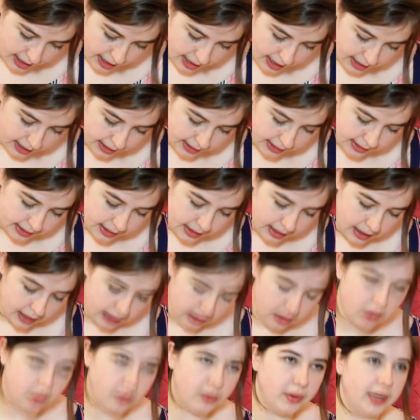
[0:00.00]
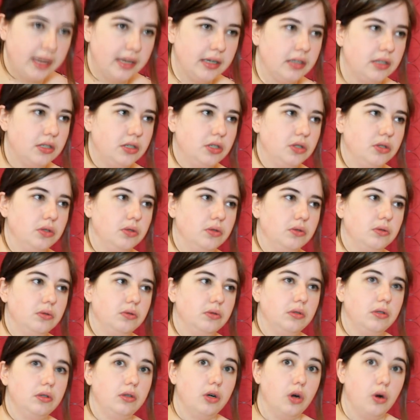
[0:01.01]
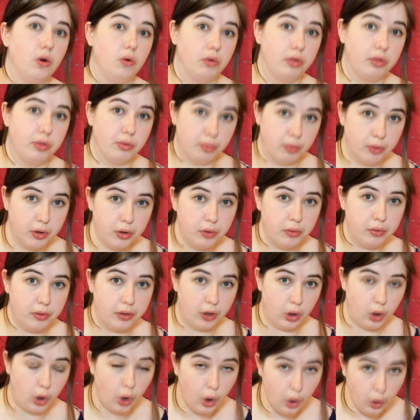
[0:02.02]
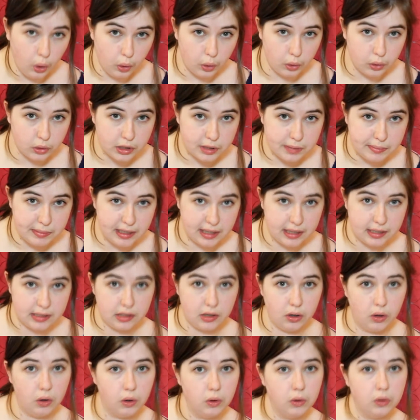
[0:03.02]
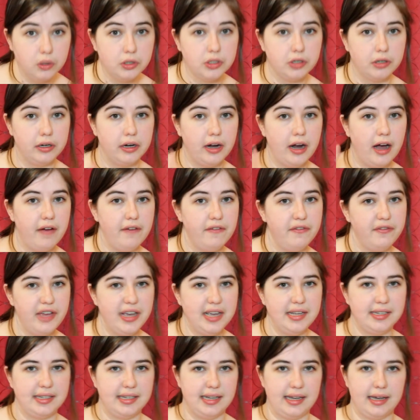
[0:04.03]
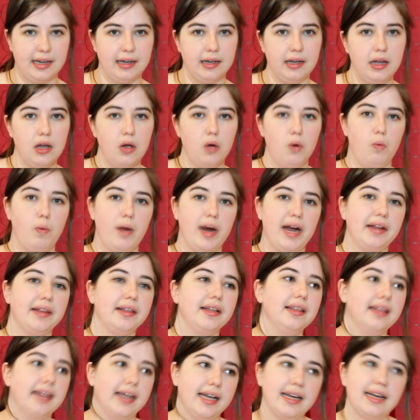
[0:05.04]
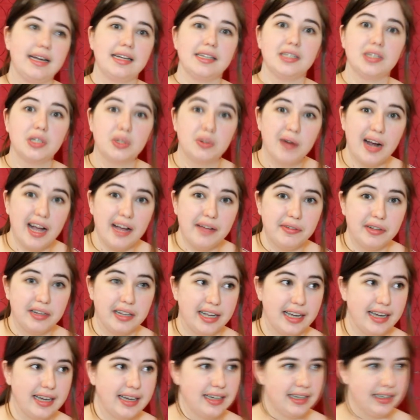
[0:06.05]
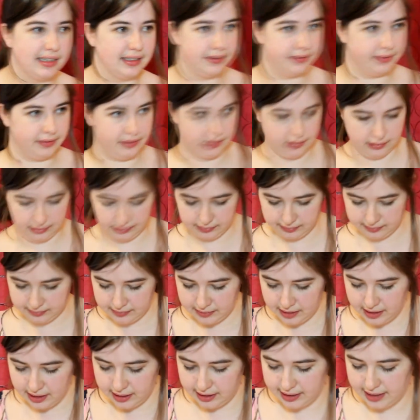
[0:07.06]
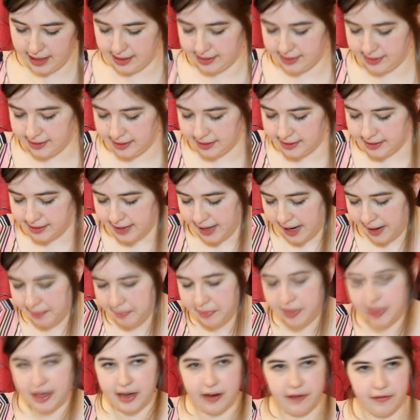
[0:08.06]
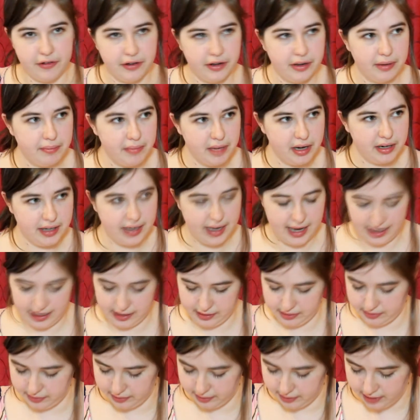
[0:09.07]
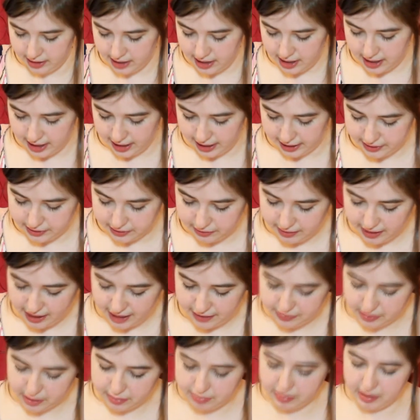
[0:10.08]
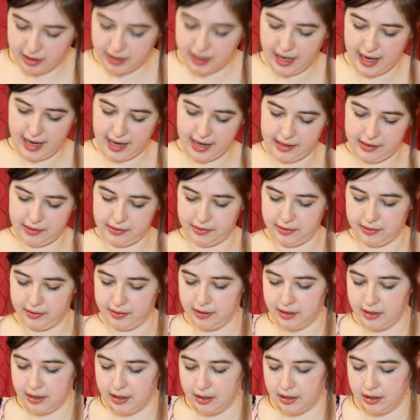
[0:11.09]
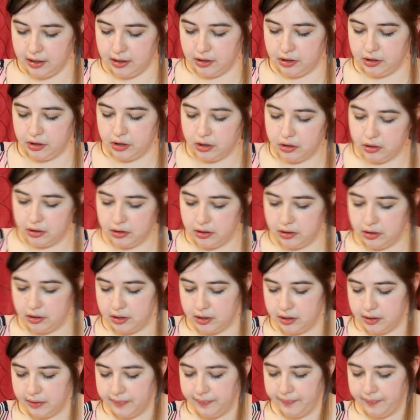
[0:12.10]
is not going to go through the holes because the holes are not facing where the light is traveling. That's the same thing for the mug handle. I don't have the mug handle turned